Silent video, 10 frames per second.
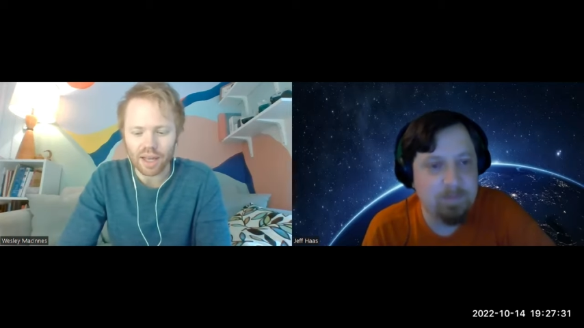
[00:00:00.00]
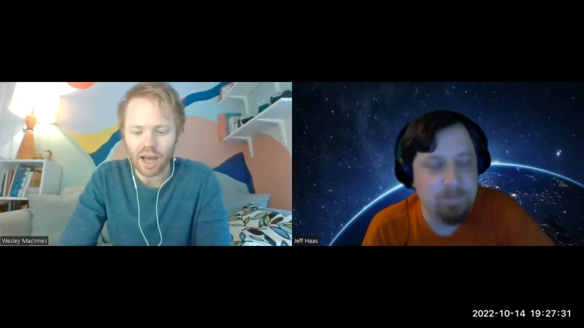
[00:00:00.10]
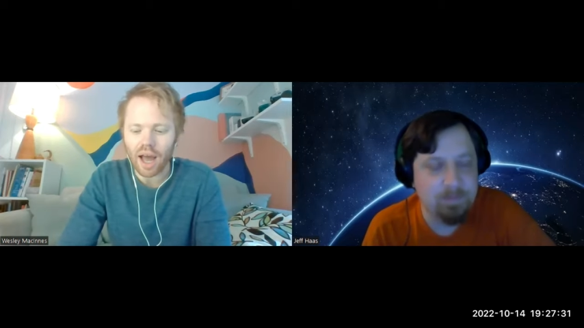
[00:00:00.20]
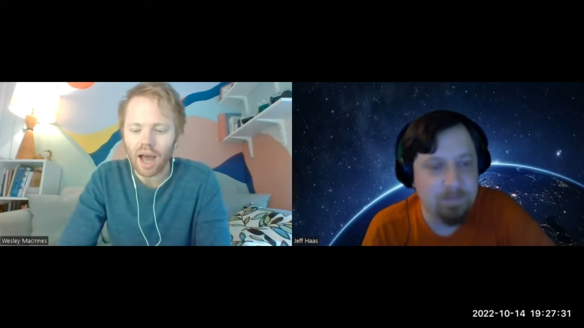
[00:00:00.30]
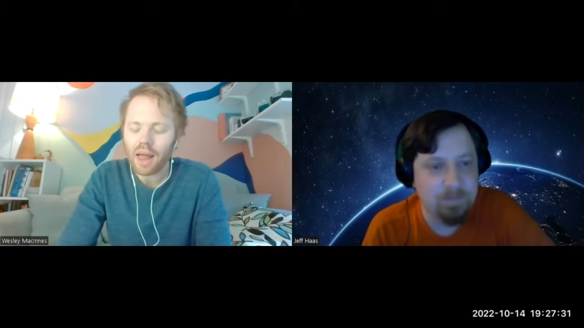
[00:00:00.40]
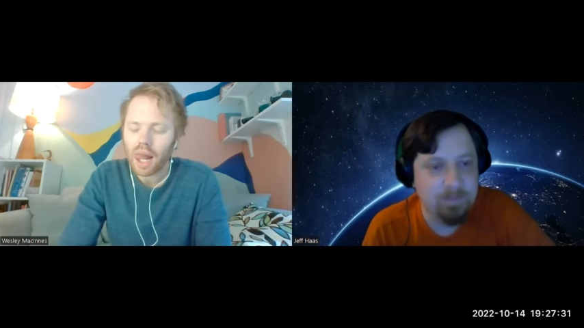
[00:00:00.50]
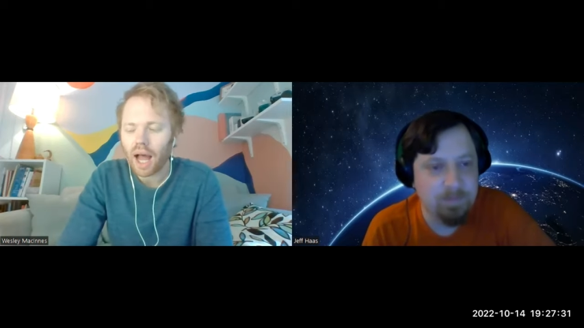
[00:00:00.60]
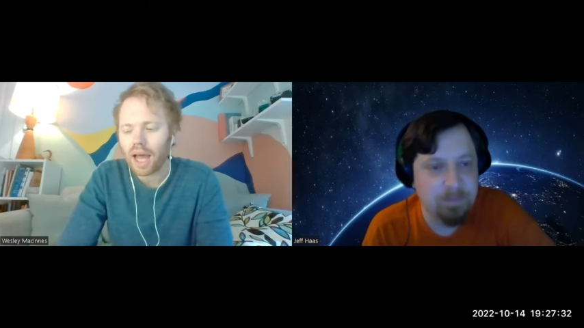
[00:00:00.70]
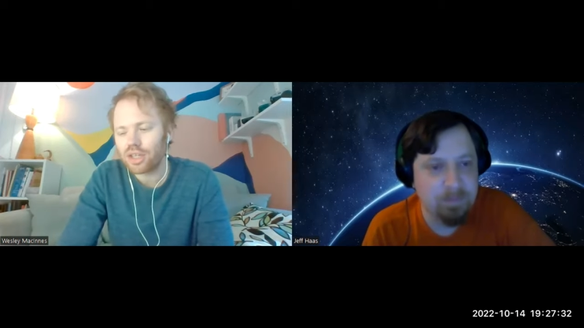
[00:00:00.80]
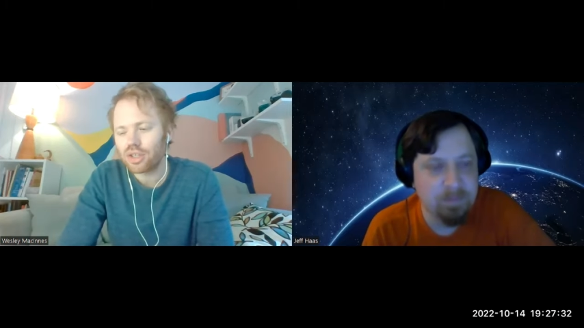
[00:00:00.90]
Speaker 1: Like I,
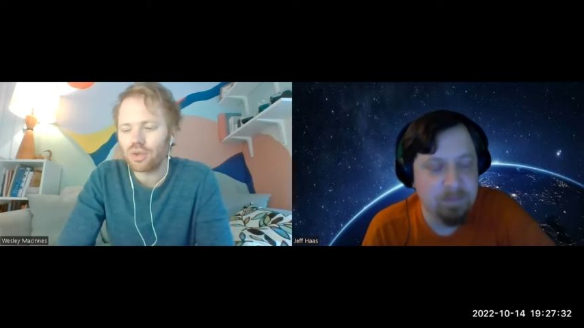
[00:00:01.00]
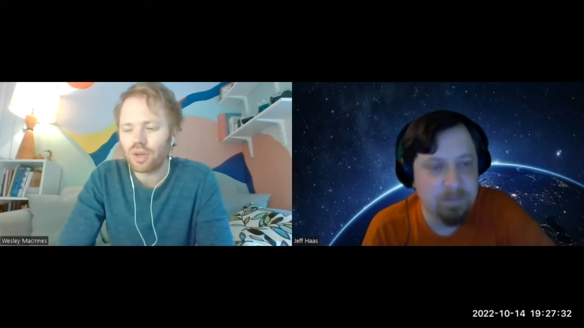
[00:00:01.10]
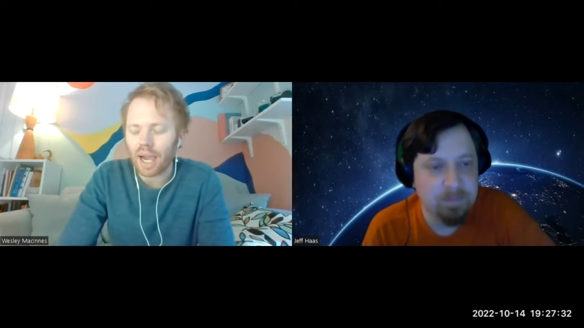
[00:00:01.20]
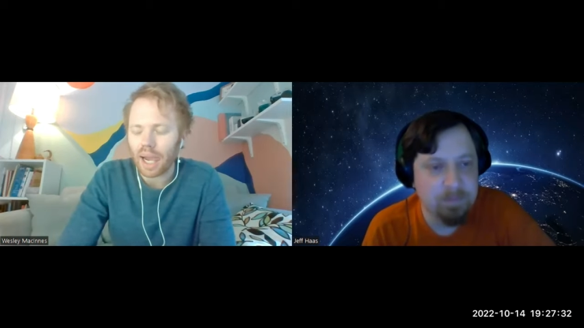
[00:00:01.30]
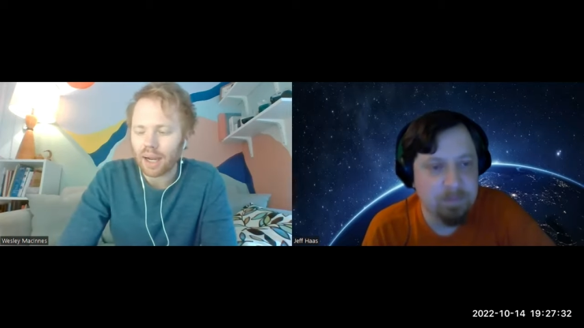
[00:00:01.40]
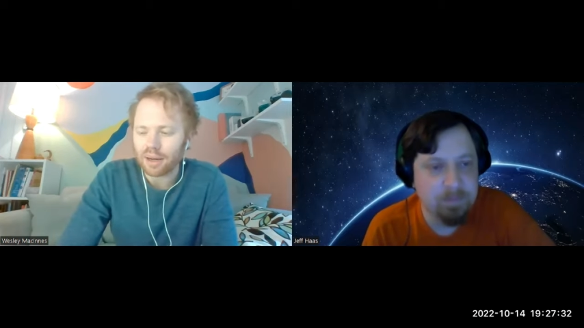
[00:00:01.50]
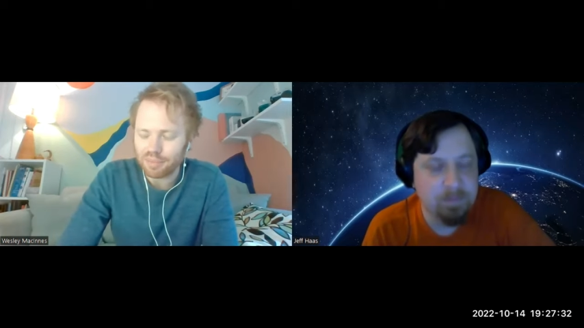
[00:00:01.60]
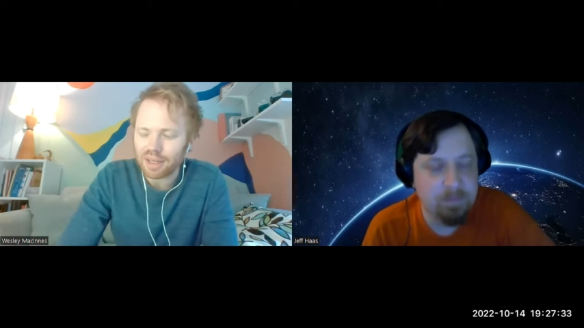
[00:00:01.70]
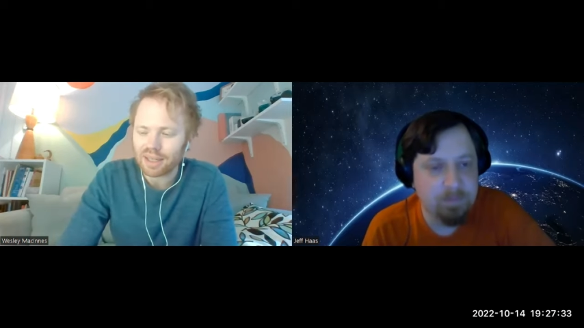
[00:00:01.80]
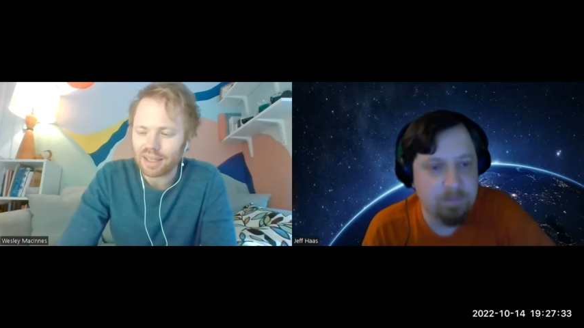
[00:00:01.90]
I do get,
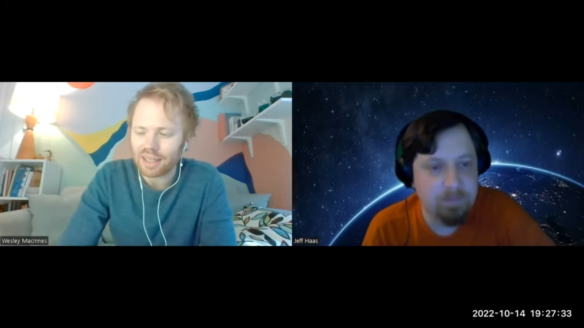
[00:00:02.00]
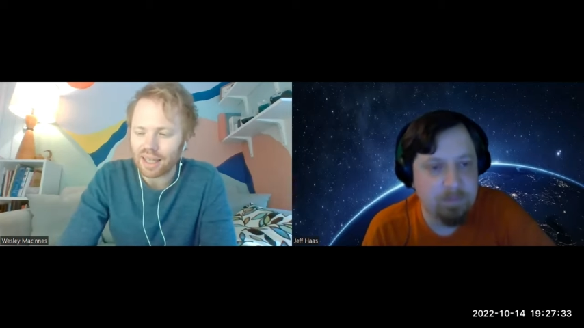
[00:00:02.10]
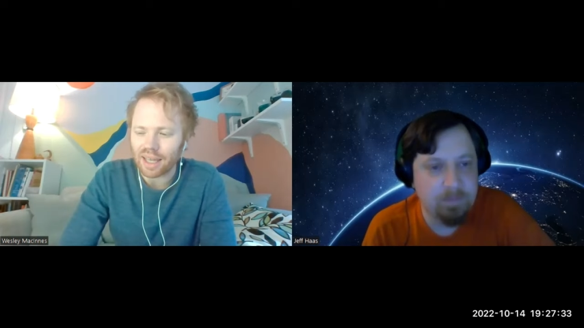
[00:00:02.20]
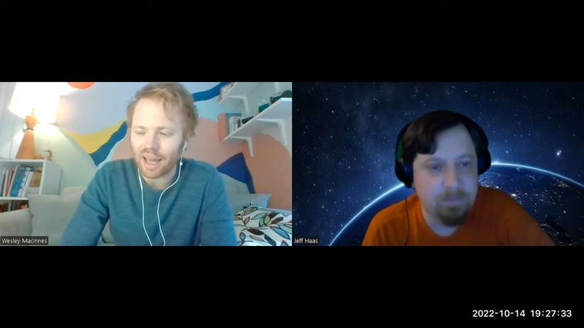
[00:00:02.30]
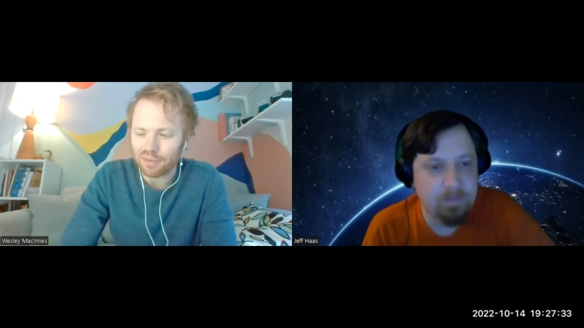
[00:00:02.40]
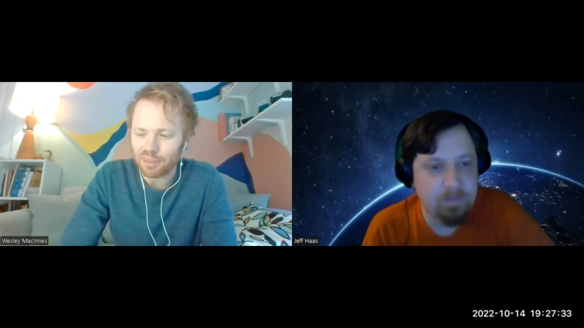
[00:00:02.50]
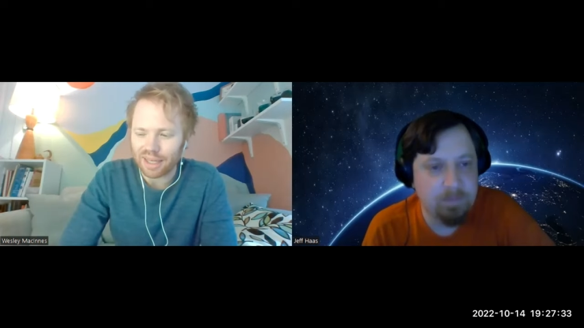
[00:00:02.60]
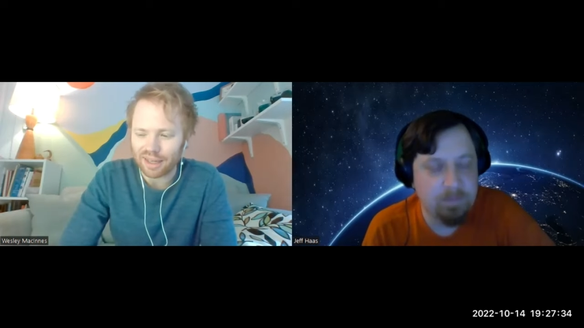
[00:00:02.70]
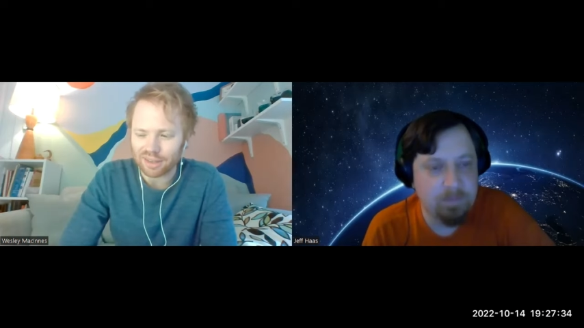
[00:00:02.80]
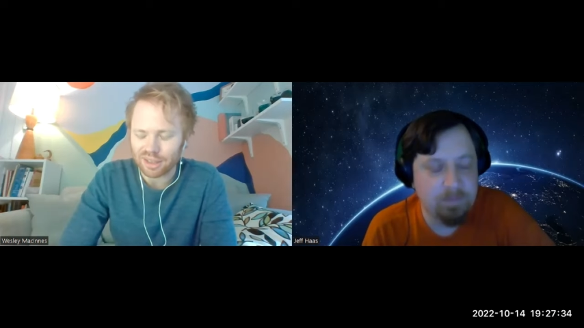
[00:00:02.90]
admittedly, like
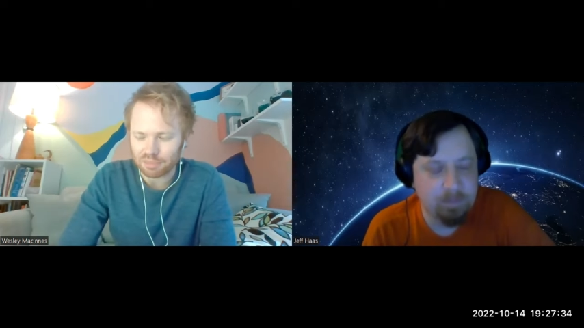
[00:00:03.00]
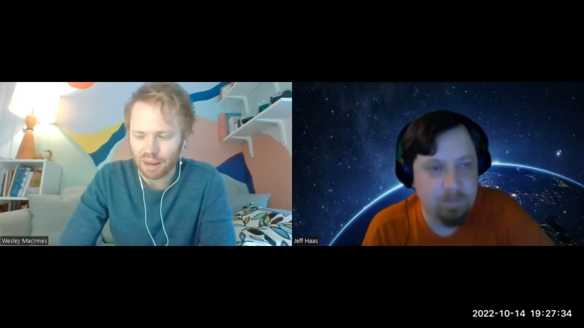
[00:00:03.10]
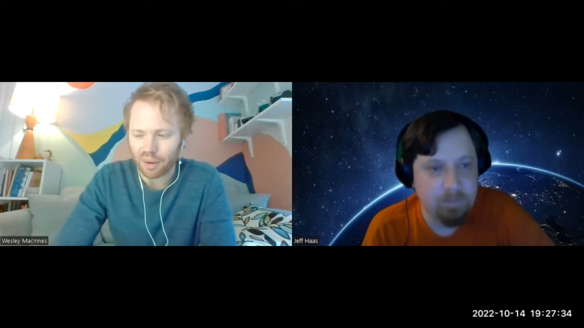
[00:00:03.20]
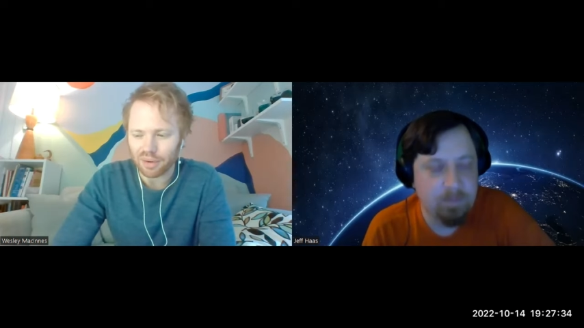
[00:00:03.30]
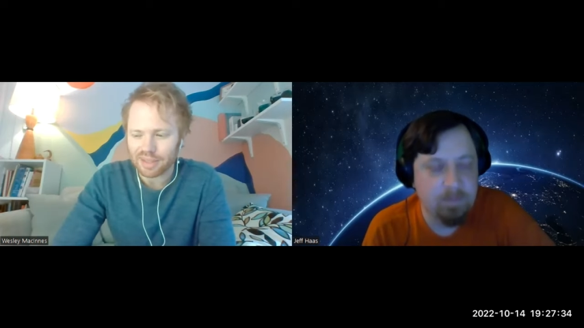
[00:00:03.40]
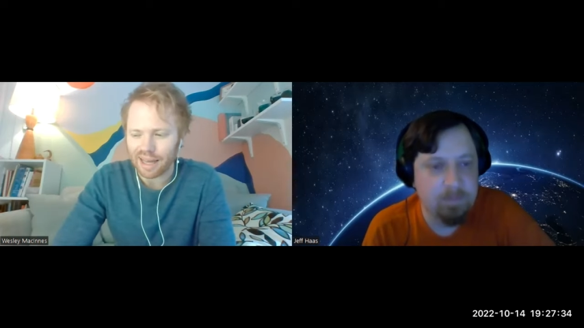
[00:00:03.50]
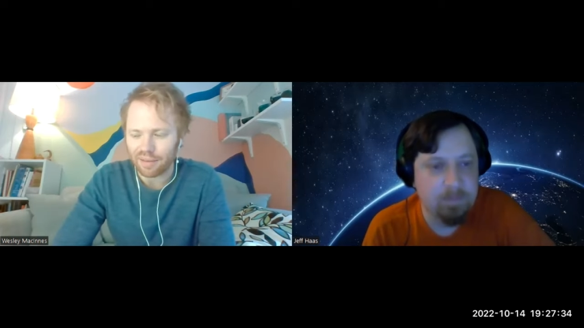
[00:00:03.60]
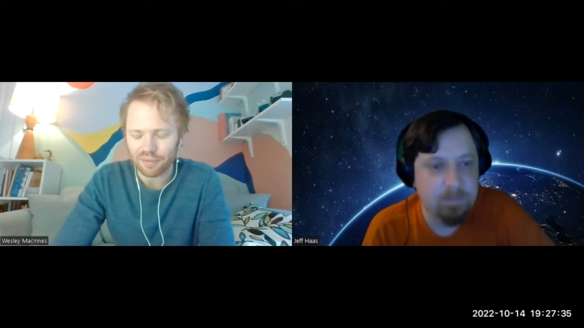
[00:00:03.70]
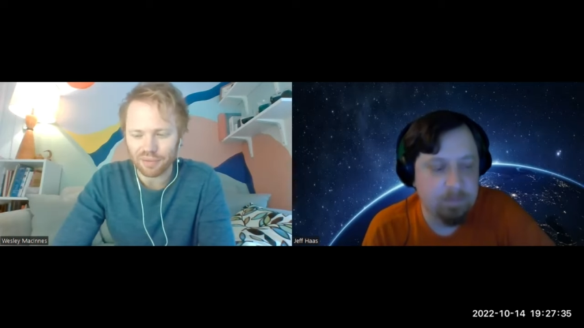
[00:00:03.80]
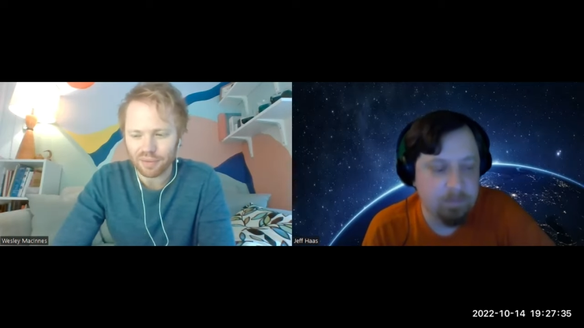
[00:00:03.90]
everybody else's powers
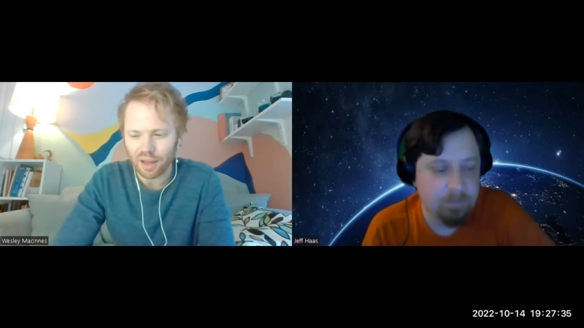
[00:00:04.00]
have,